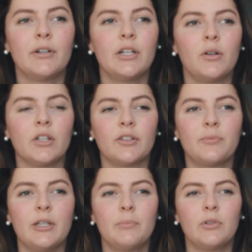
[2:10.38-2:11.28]
I know a lot of
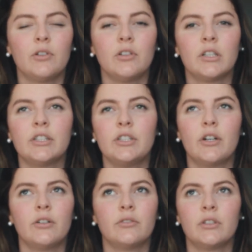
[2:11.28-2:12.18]
people, you
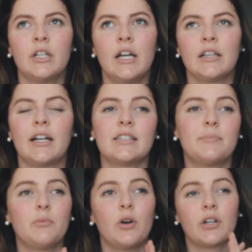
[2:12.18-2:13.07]
know, like to
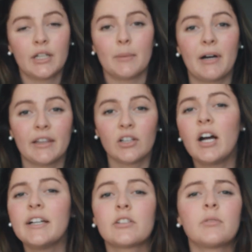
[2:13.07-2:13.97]
be woken up by the
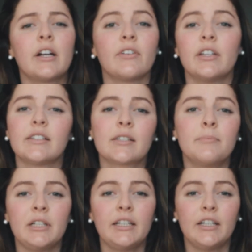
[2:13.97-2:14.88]
light or whatever, and that's
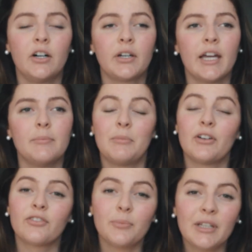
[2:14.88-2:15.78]
completely okay.
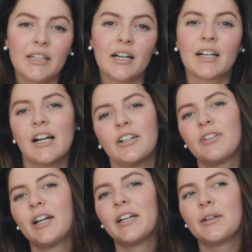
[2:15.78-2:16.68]
But for me, I kind of
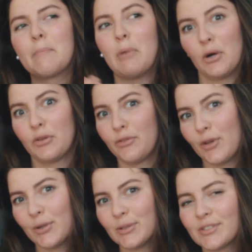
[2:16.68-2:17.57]
like both of
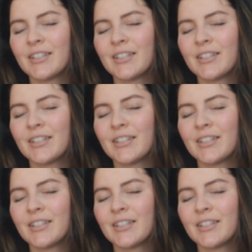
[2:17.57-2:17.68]
those.